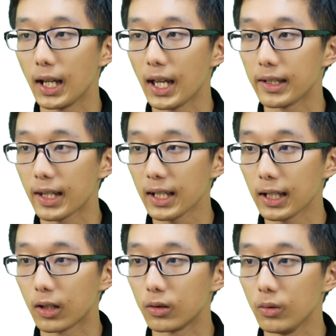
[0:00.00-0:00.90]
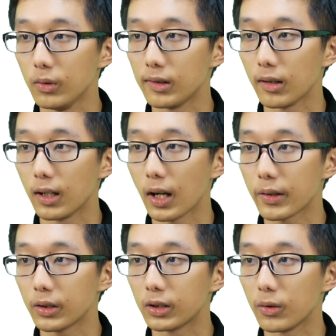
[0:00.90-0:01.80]
and that includes
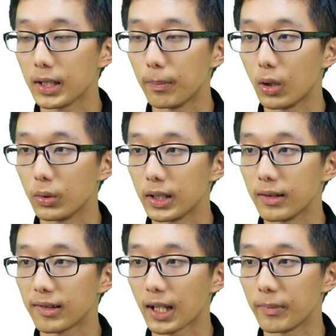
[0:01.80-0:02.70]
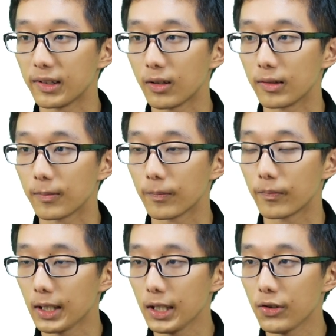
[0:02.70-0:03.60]
other totipotent stem cells.
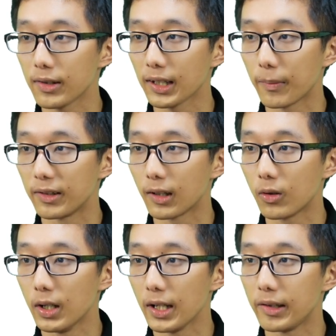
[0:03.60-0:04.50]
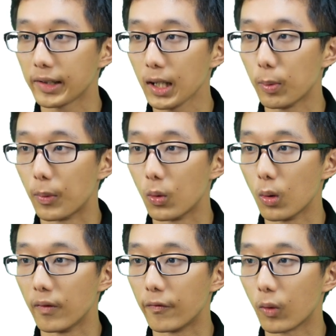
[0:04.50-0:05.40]
Each stem cell is capable
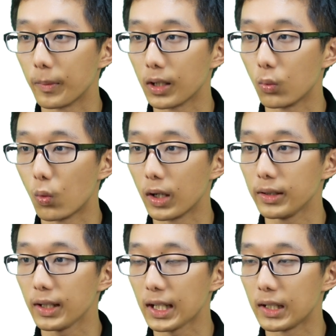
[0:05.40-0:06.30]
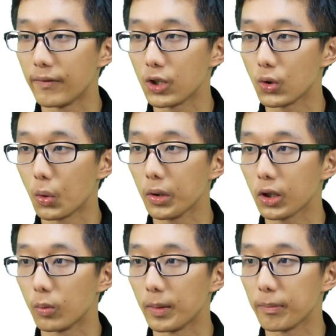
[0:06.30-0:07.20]
of forming one individual
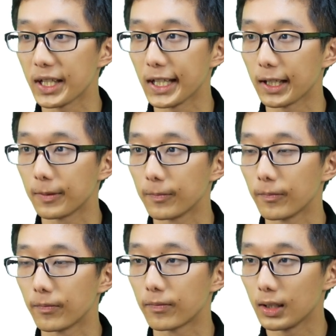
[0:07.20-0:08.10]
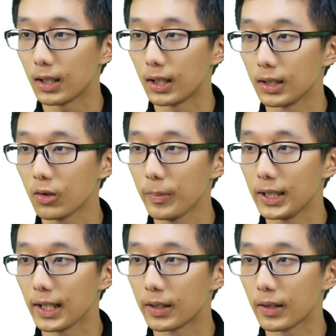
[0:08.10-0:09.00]
human being. A little bit
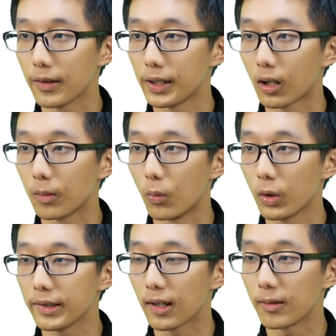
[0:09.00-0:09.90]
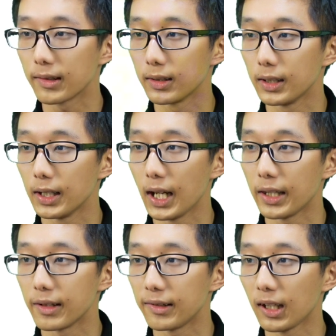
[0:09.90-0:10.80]
later, there are more cells,
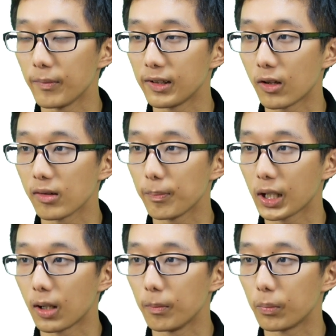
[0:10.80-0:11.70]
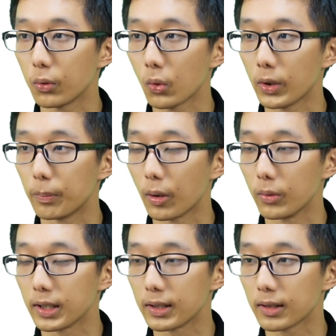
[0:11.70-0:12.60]
and the stem cells become
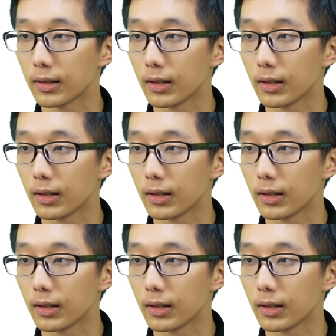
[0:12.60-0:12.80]
pluripotent.